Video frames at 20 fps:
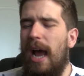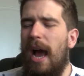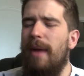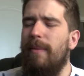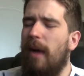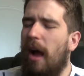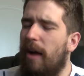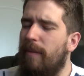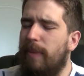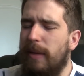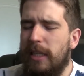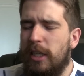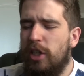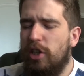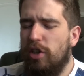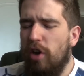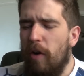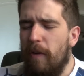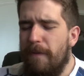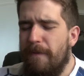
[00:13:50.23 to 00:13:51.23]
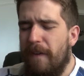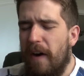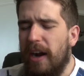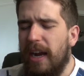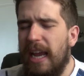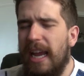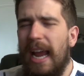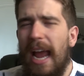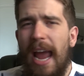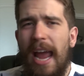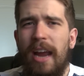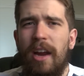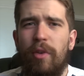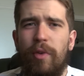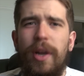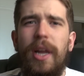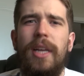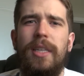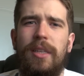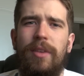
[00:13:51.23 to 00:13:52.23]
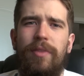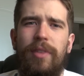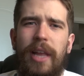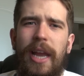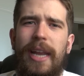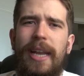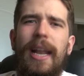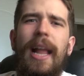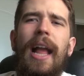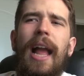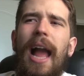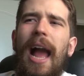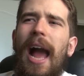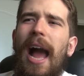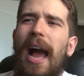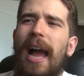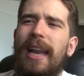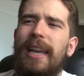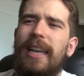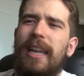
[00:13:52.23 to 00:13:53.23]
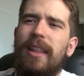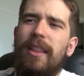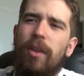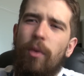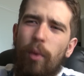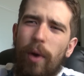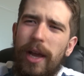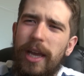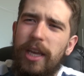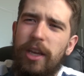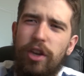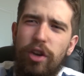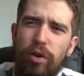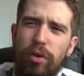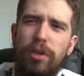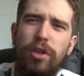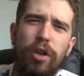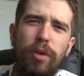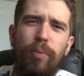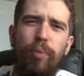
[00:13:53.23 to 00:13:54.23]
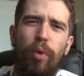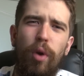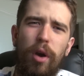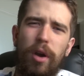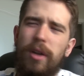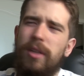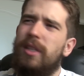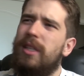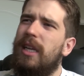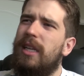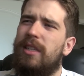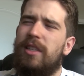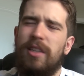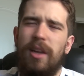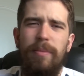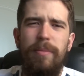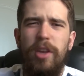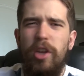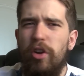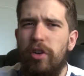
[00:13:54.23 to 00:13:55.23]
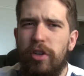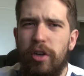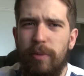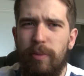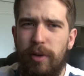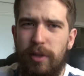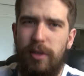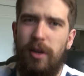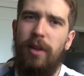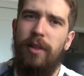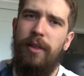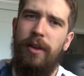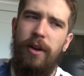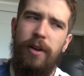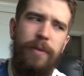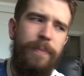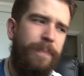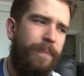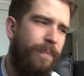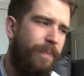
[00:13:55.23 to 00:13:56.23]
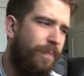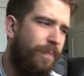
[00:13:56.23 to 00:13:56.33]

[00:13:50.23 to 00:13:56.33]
I've been so fucking angry as of late at the way YouTube works and some YouTubers on there.